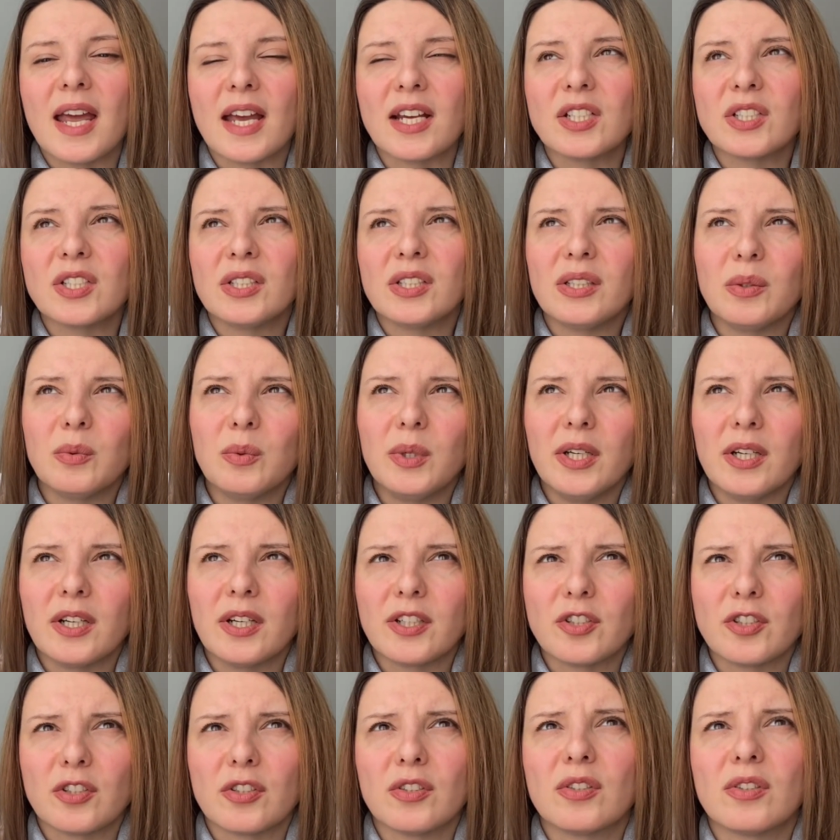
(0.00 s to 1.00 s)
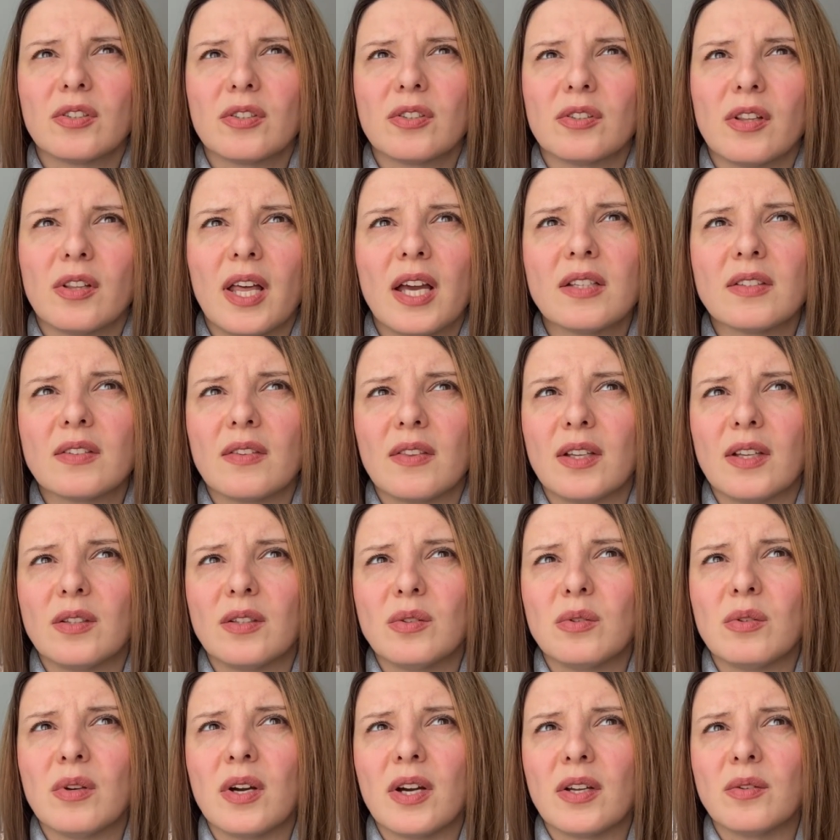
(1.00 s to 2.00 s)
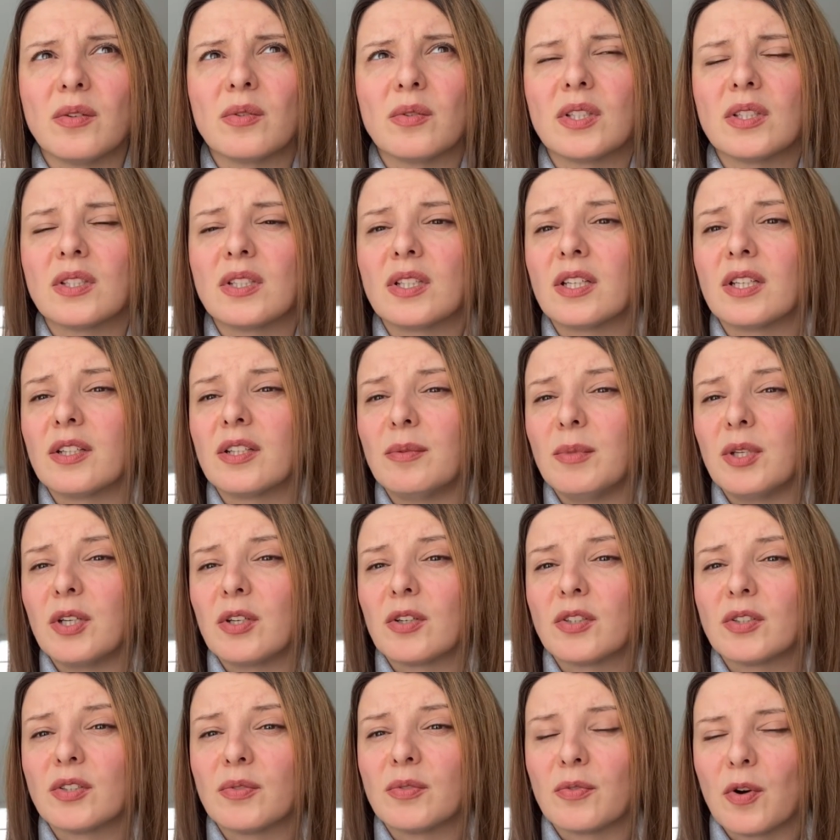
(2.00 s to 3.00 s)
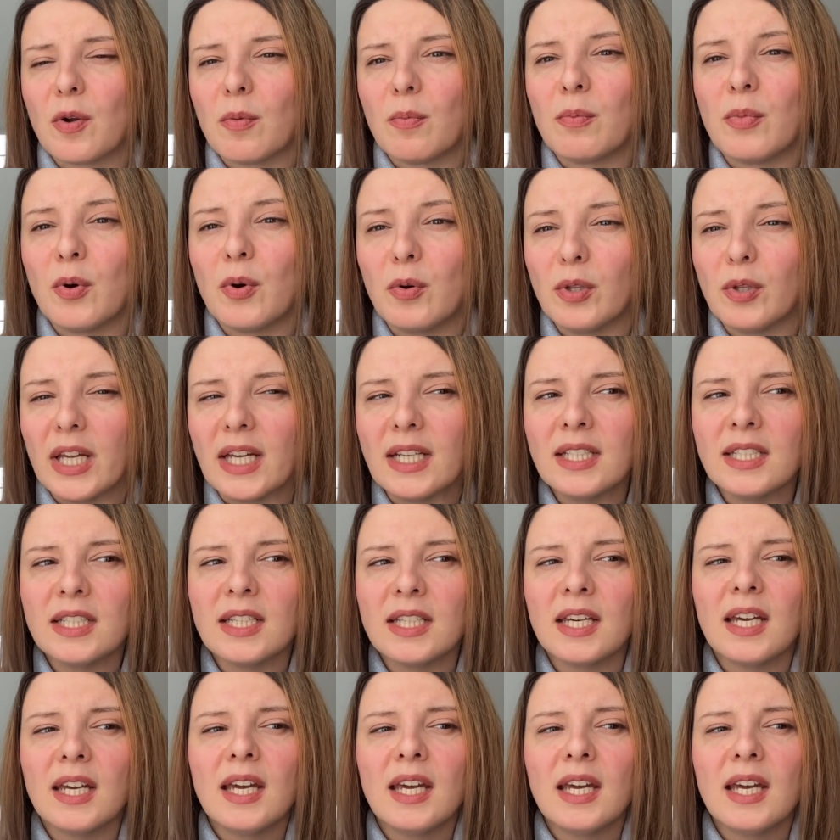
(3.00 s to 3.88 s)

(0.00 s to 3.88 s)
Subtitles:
Actually, we are just less than 200 kilometers from Poland.